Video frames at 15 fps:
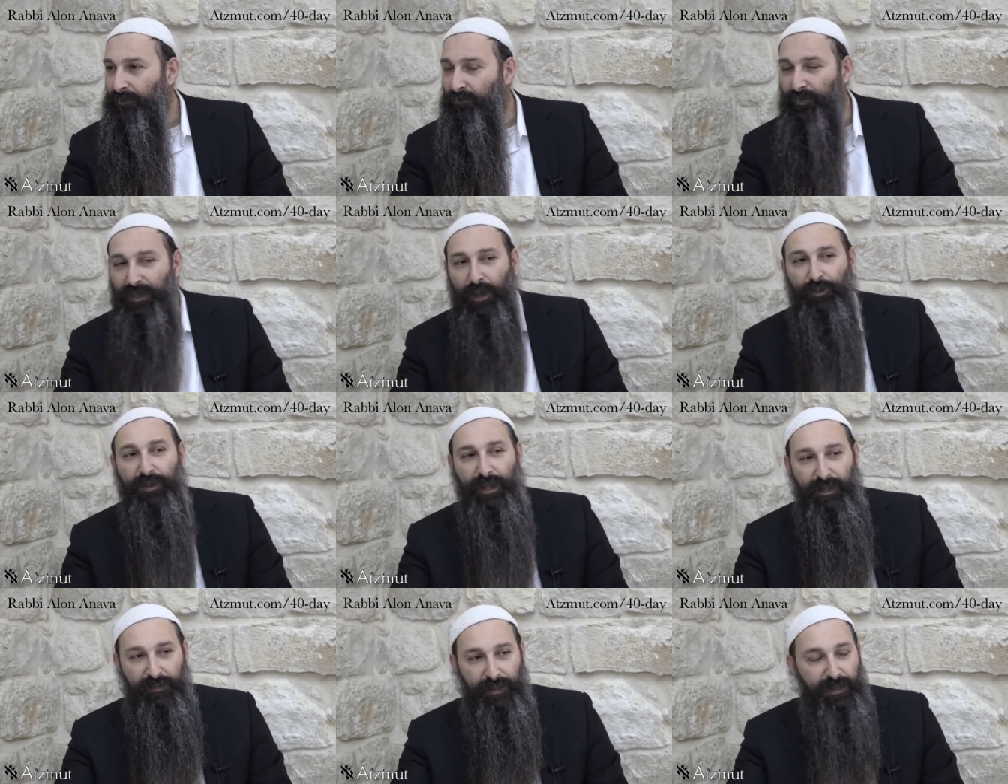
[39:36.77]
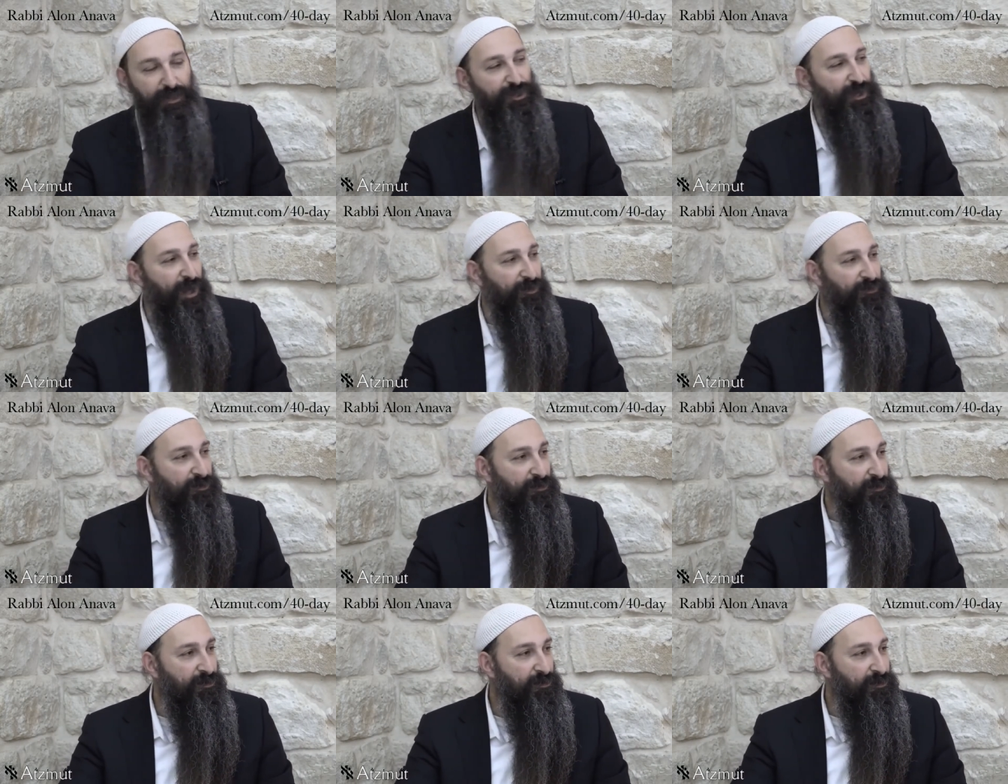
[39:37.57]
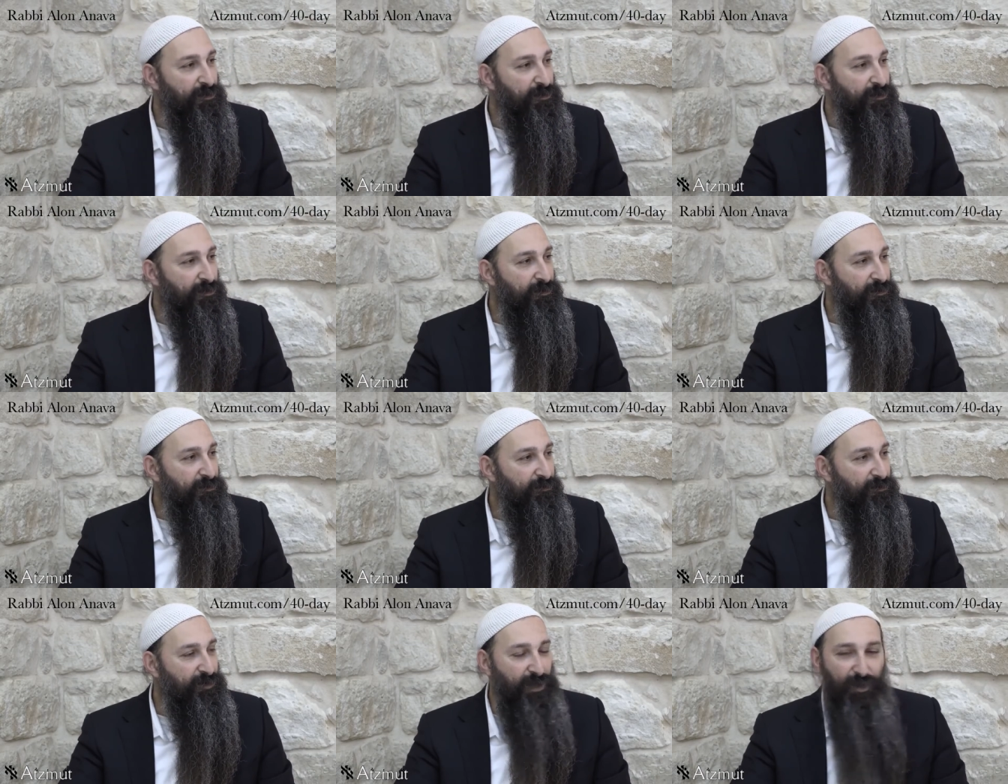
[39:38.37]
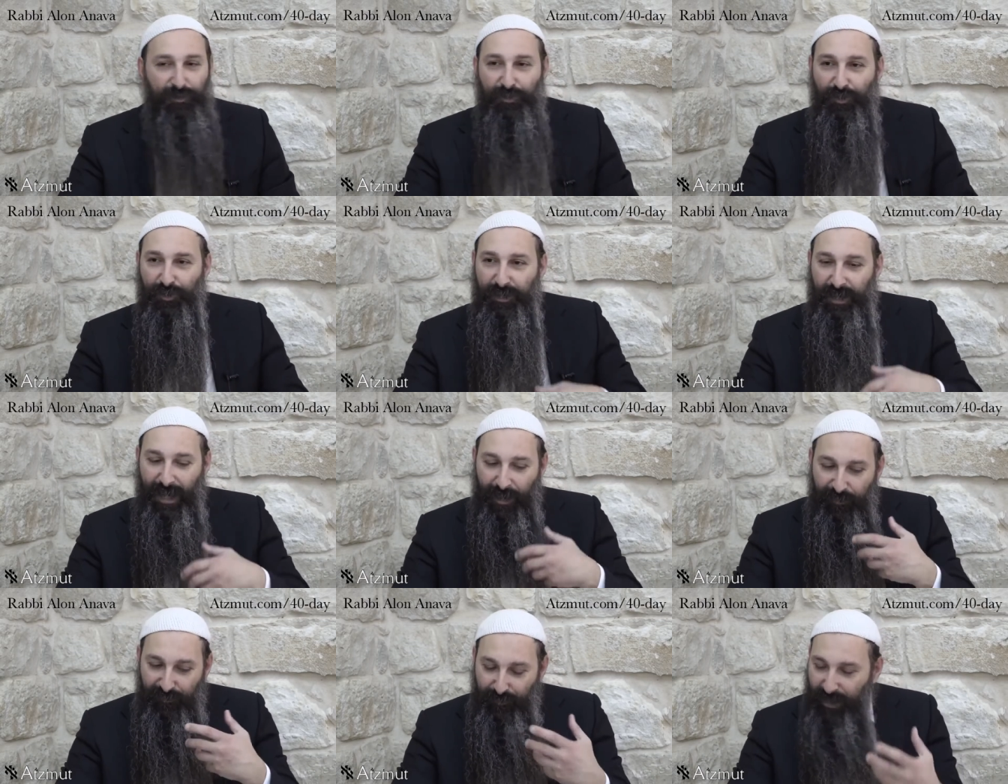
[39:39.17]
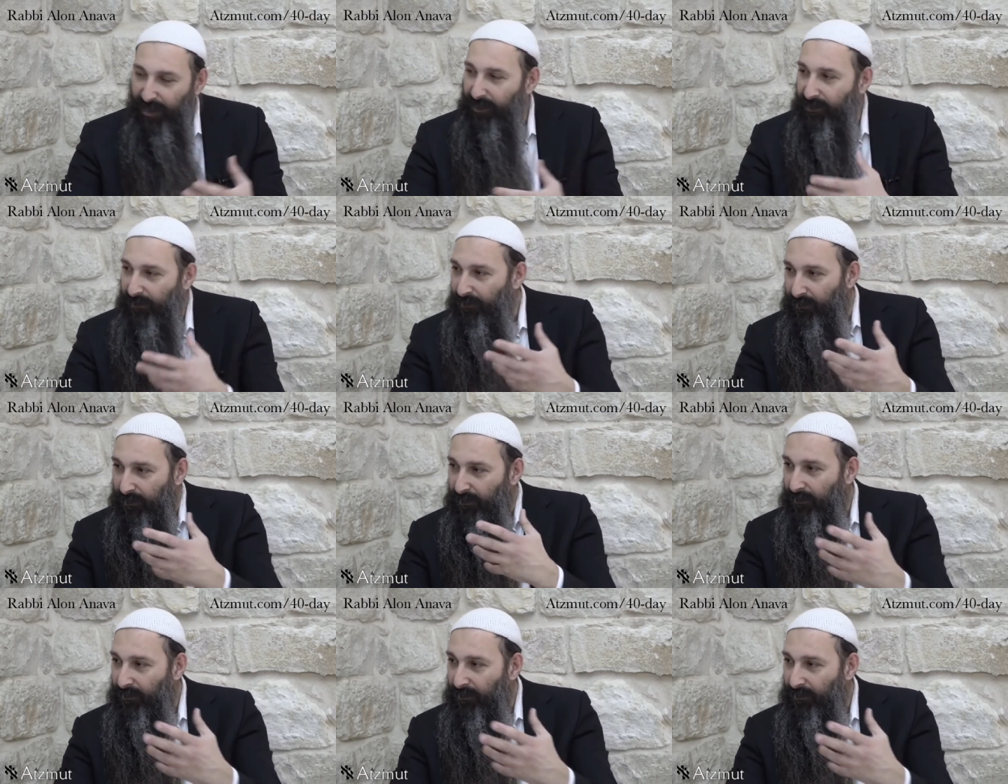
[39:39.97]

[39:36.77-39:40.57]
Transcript: without hating each other, without going out of my